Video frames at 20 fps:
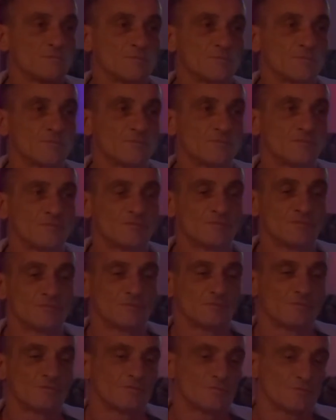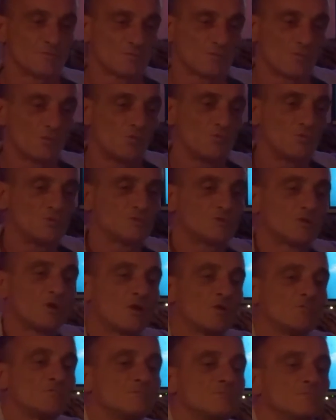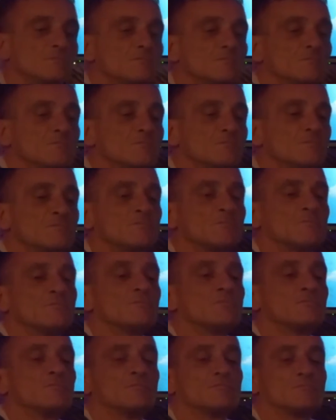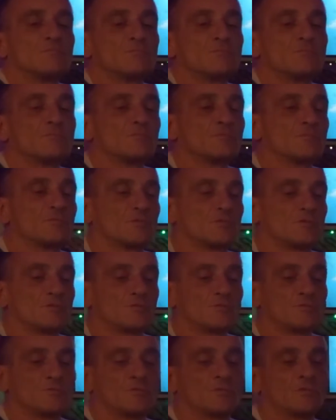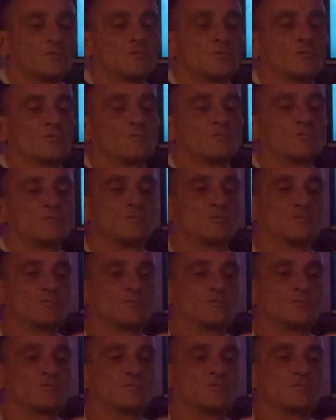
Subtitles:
Because of their health. Sometimes it's health related. Or sometimes people are having